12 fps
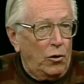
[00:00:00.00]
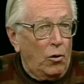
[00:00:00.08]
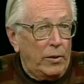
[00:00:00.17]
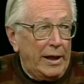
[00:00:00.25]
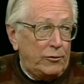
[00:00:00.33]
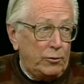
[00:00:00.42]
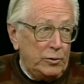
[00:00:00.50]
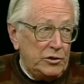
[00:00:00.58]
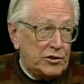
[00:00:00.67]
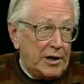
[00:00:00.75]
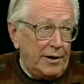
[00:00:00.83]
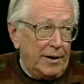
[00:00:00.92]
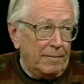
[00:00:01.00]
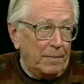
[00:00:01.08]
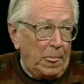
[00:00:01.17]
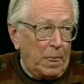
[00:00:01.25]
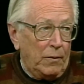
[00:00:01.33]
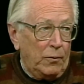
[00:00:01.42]
No, that's when we started.
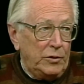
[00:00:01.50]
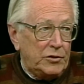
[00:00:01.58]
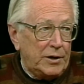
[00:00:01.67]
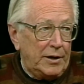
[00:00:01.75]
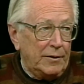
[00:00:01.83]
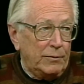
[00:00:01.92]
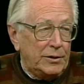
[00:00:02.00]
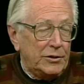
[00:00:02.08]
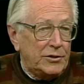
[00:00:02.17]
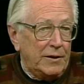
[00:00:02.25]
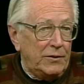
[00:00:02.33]
We started with the